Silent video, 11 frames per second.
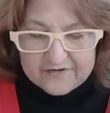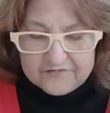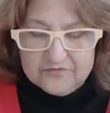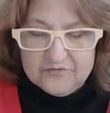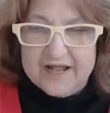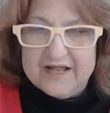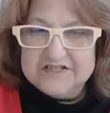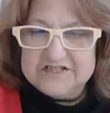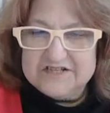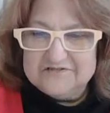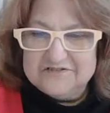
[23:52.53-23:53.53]
through
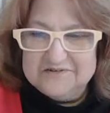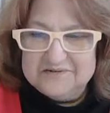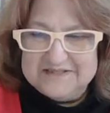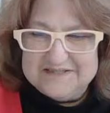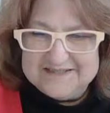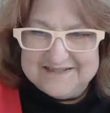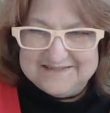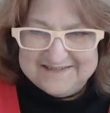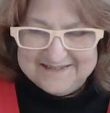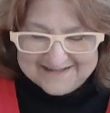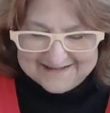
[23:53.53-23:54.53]
ancient ruins. Oh,
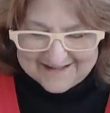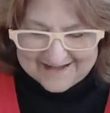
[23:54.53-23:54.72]
I like